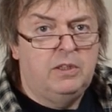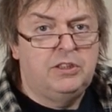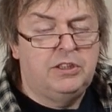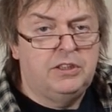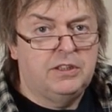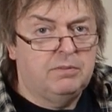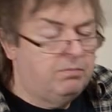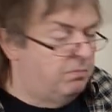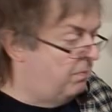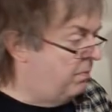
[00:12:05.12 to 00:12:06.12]
which is a
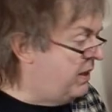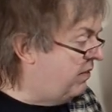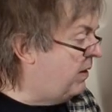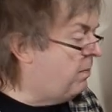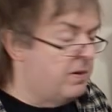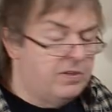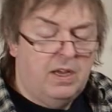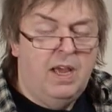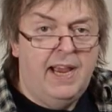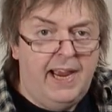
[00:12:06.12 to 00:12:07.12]
nifty
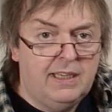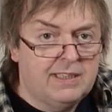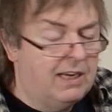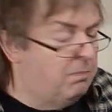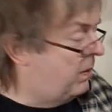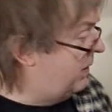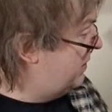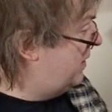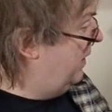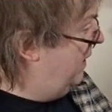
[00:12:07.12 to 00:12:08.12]
printer, ink tank
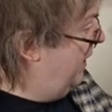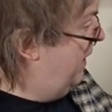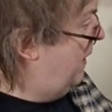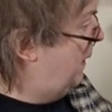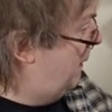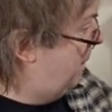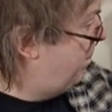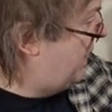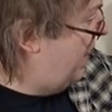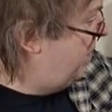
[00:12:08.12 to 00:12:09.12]
printer,
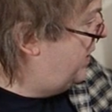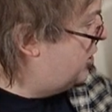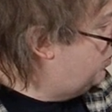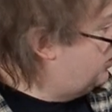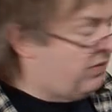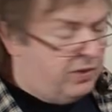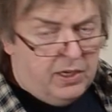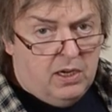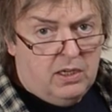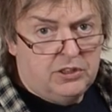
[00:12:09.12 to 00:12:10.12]
and this was for a
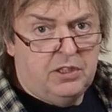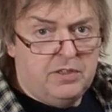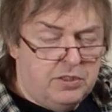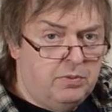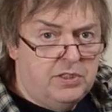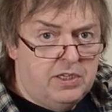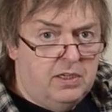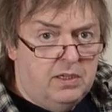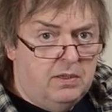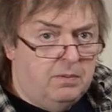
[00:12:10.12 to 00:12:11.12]
card. So this was
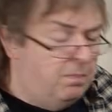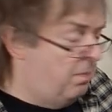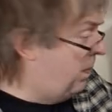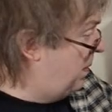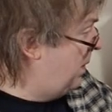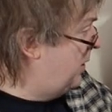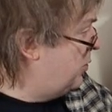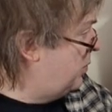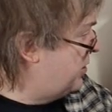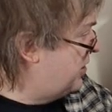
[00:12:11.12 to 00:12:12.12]

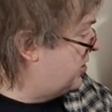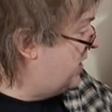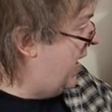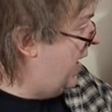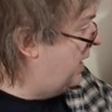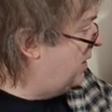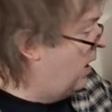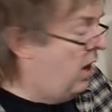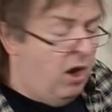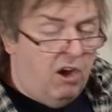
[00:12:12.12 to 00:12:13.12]
a scan
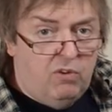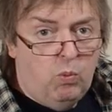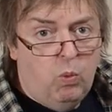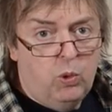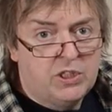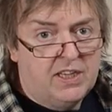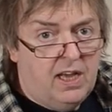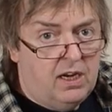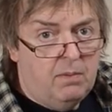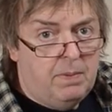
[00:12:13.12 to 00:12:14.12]
of a
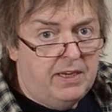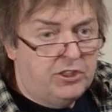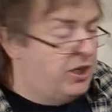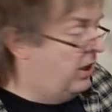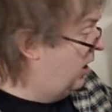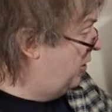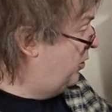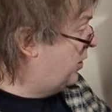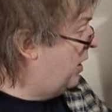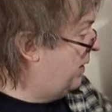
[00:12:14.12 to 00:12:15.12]
watercolour picture
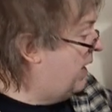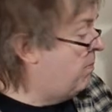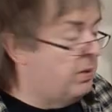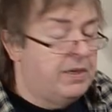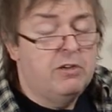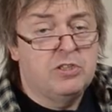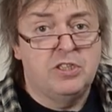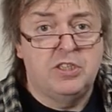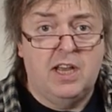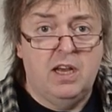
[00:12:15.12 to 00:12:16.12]
that I then
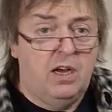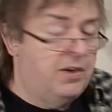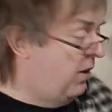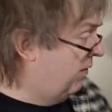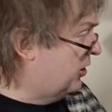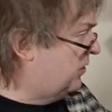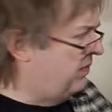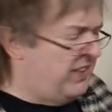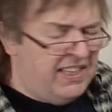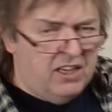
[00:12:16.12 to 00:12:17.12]
produced as a card. And I've got
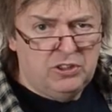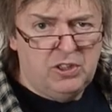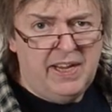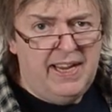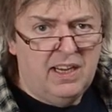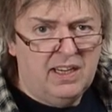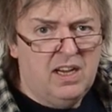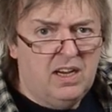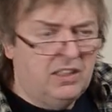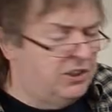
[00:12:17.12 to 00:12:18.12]
some videos looking at
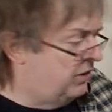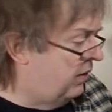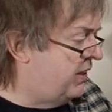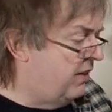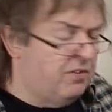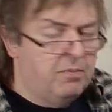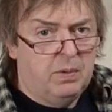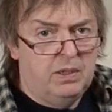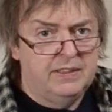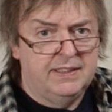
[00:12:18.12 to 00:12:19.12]
cards on different
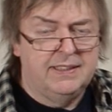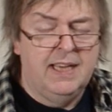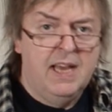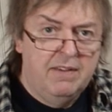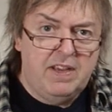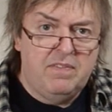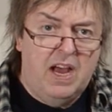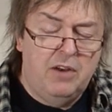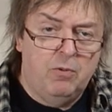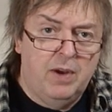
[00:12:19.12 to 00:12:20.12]
printers, if you have a
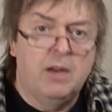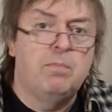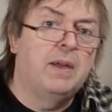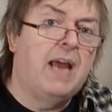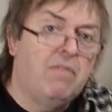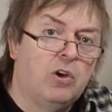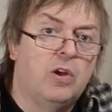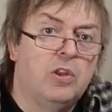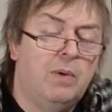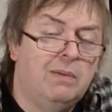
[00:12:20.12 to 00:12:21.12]
hunt round, but have a
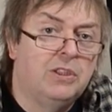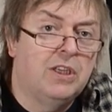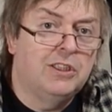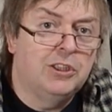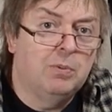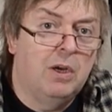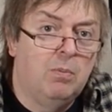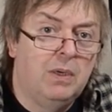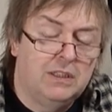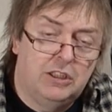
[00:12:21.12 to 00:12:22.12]
look on the website as
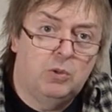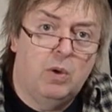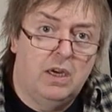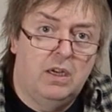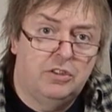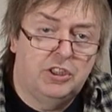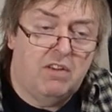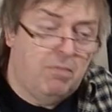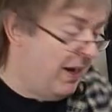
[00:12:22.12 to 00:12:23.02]
well, because there's quite a lot of stuff